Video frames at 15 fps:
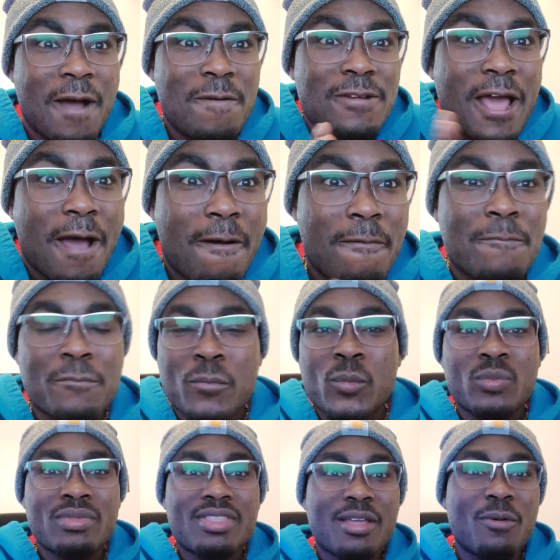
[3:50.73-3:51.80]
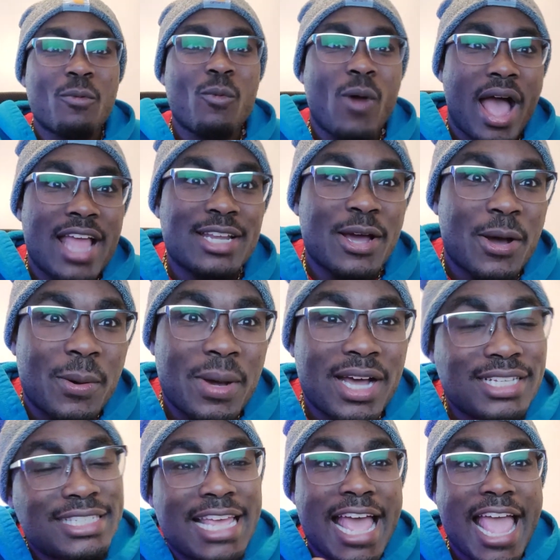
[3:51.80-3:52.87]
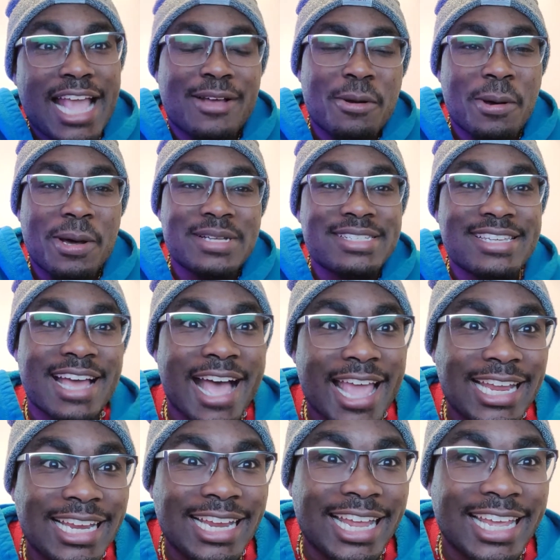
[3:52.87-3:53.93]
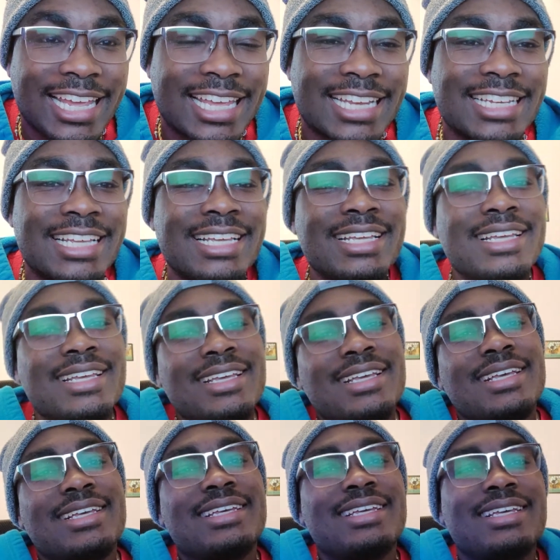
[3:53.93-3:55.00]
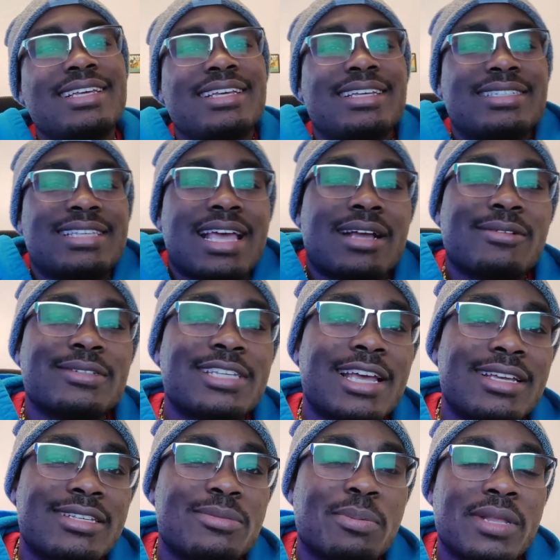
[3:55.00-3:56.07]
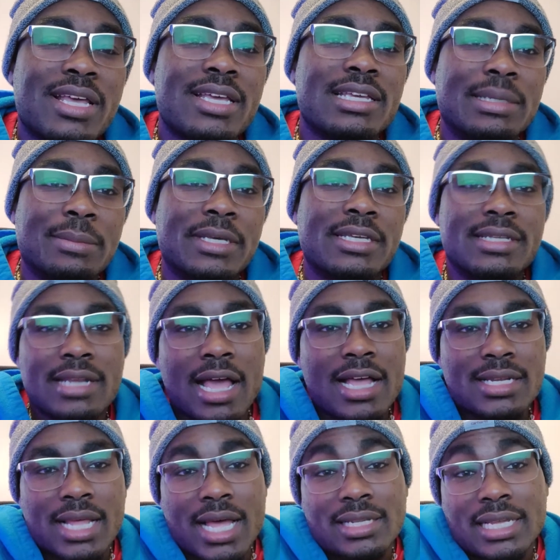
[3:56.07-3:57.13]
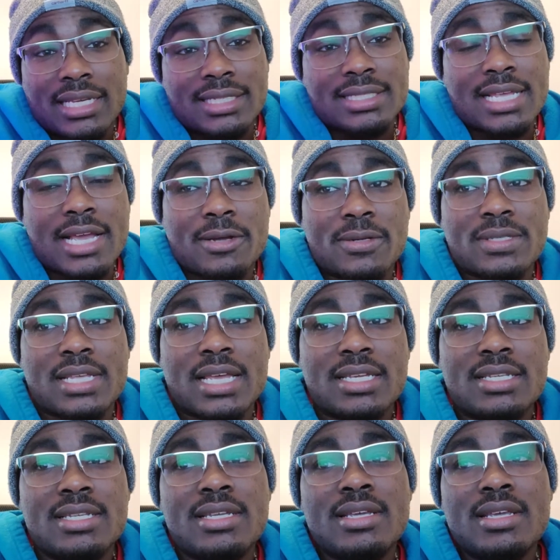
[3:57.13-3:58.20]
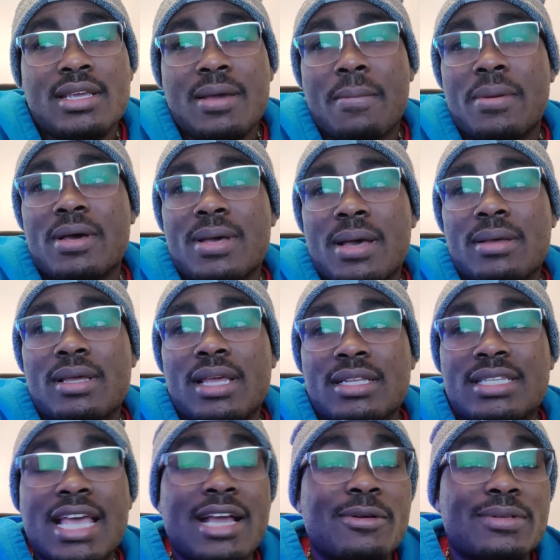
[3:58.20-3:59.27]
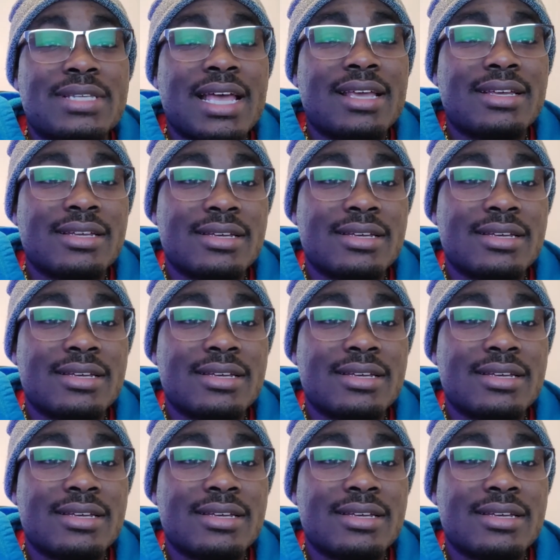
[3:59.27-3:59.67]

no. Why no Attack on Titan? Attack on Titan's played, man. I like Attack on Titan, but Attack on Titan